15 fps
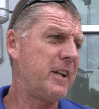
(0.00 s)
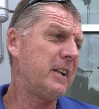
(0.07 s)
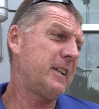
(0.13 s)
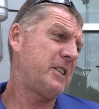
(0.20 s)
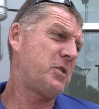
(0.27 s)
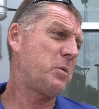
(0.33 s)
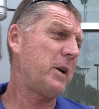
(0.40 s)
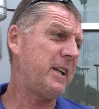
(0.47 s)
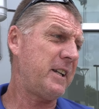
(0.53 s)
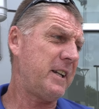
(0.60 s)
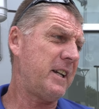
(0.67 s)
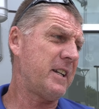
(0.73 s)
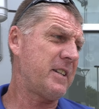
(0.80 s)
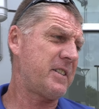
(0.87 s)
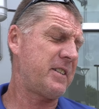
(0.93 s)
nearly 20
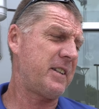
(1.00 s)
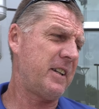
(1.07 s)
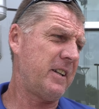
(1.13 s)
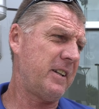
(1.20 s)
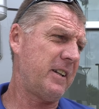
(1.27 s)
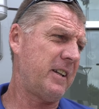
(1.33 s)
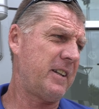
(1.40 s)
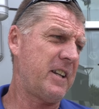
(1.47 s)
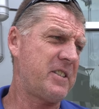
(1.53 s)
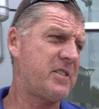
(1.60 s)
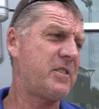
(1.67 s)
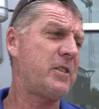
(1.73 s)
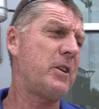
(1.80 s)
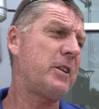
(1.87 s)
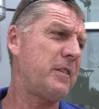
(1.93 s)
years.
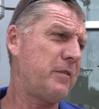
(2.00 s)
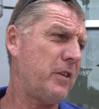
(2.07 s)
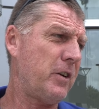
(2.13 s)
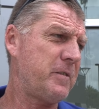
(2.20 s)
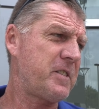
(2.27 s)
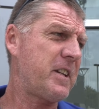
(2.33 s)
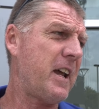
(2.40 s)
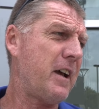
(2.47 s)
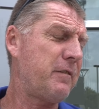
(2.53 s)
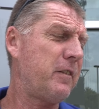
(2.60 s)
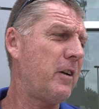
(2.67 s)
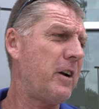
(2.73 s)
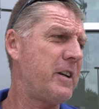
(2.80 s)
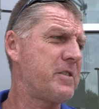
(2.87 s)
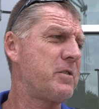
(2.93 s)
There's 35
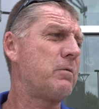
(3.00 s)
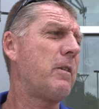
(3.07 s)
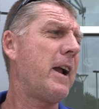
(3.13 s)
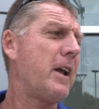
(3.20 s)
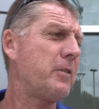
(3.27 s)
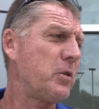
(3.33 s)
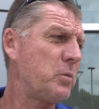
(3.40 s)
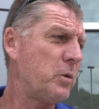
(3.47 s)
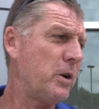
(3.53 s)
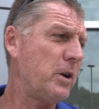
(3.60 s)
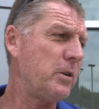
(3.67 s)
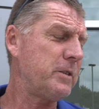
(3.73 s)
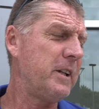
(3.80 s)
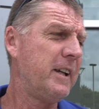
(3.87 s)
Starflyers around the world,